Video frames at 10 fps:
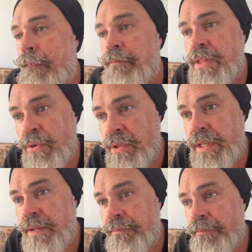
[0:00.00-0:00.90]
I mean the
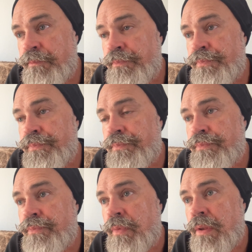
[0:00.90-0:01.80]
only
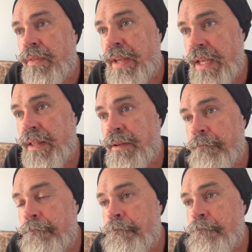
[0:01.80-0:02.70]
thing
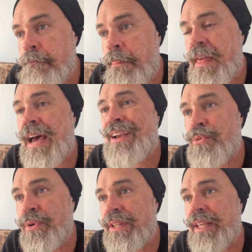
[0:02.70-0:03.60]
that I
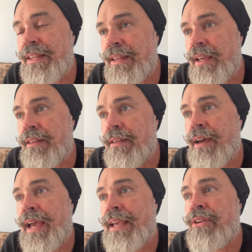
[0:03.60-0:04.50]
really think that
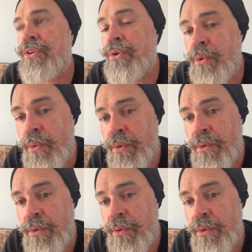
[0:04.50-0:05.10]
I can do